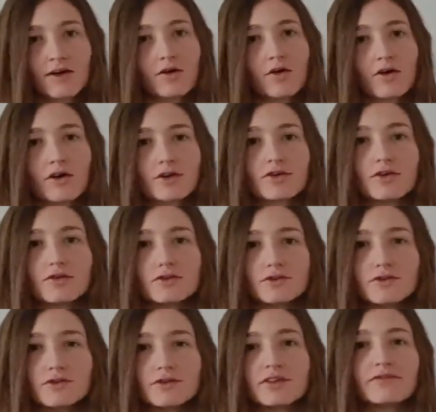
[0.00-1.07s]
or don't
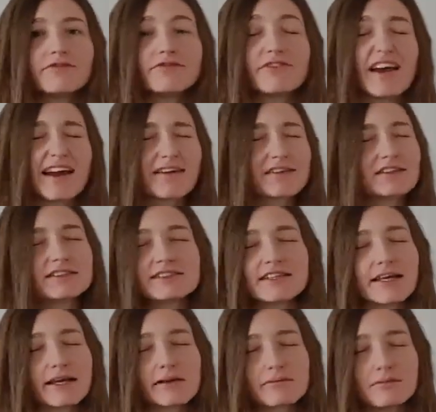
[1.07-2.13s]
do the very
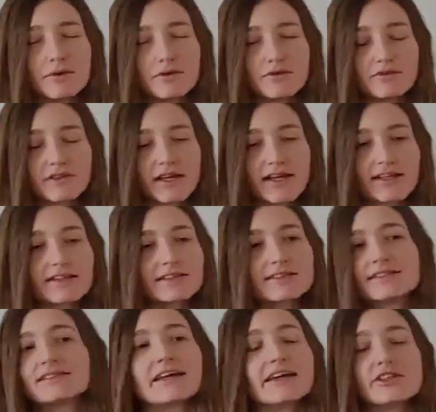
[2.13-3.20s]
same move that
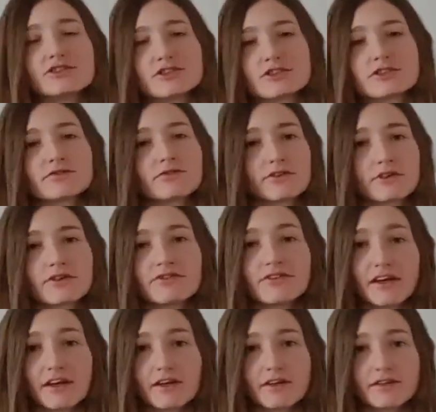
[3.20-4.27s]
is dangerous for your
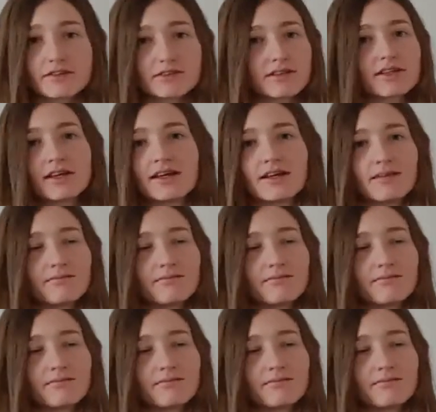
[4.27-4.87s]
fingers